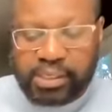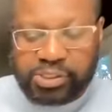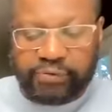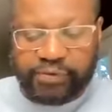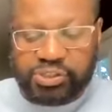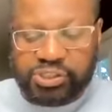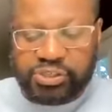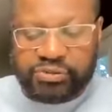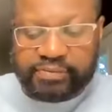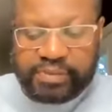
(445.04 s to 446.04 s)
So, verse
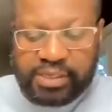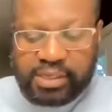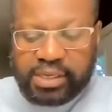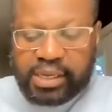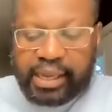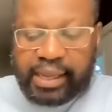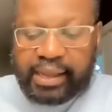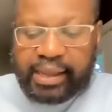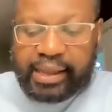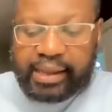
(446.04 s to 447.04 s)
2
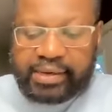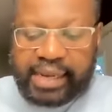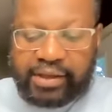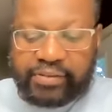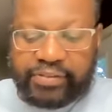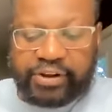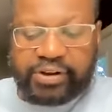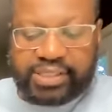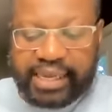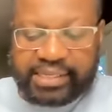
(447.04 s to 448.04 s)
Now there
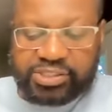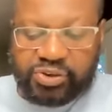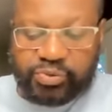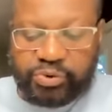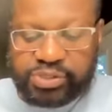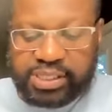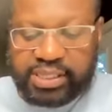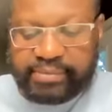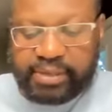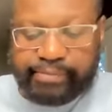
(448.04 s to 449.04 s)
is at
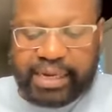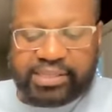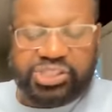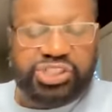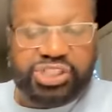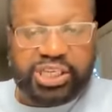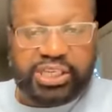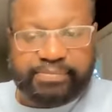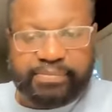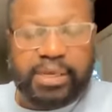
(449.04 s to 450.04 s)
Jerusalem by the
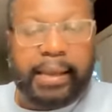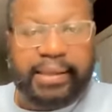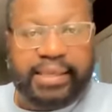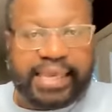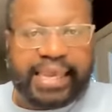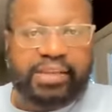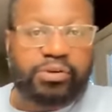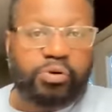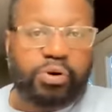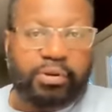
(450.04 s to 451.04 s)
sheep gate
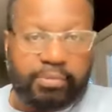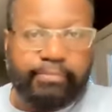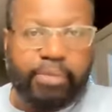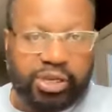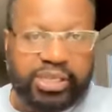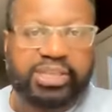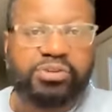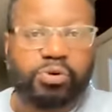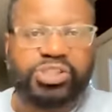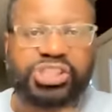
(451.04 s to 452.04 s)
or market
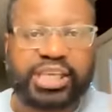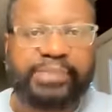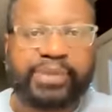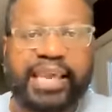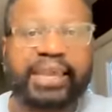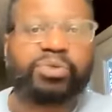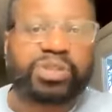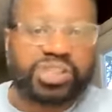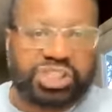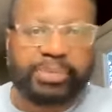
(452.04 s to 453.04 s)
or sheep gate where
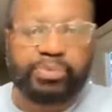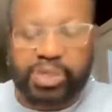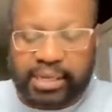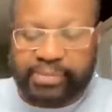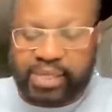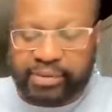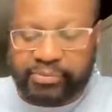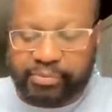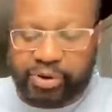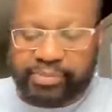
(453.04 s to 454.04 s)
the sheep would come in, they
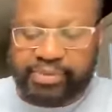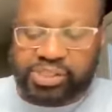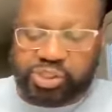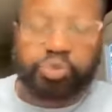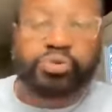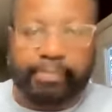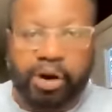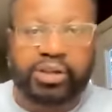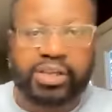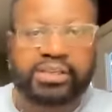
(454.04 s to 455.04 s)
would bring them into the
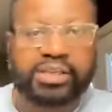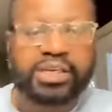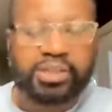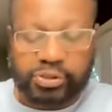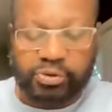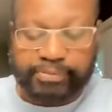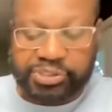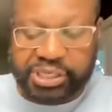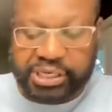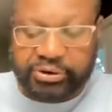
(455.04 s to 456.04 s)
market through a
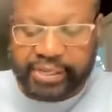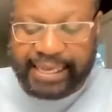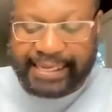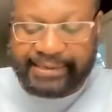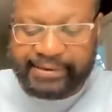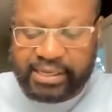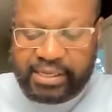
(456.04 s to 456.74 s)
particular gate.